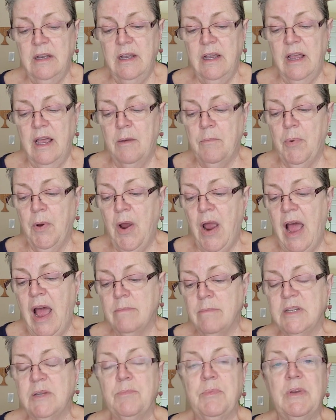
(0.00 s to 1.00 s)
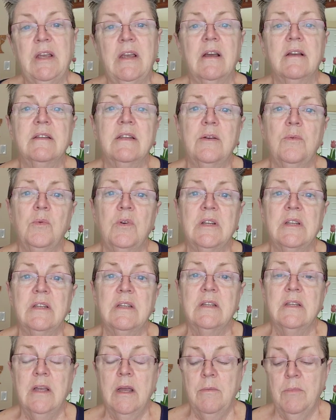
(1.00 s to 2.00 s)
And perhaps because it was
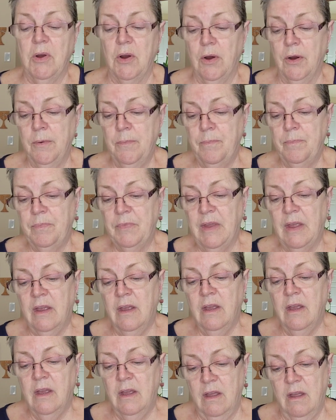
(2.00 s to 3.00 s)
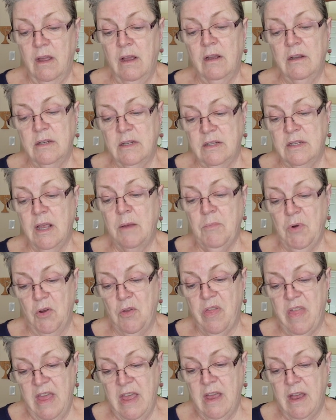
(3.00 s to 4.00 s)
summer
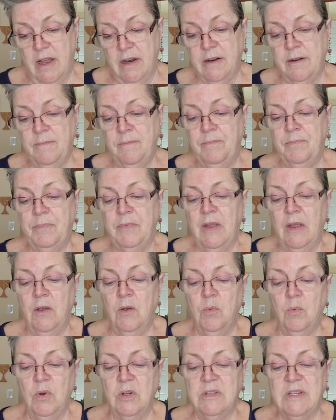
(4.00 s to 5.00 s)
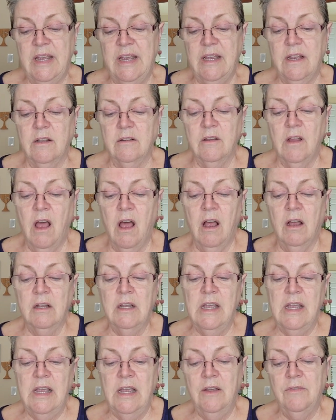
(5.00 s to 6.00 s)
then, we'll take
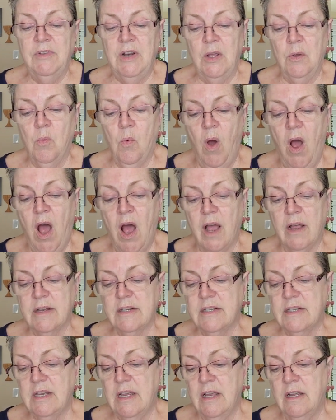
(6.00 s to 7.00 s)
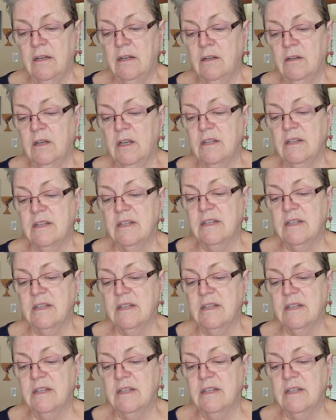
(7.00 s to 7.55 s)
long evening walks and look at the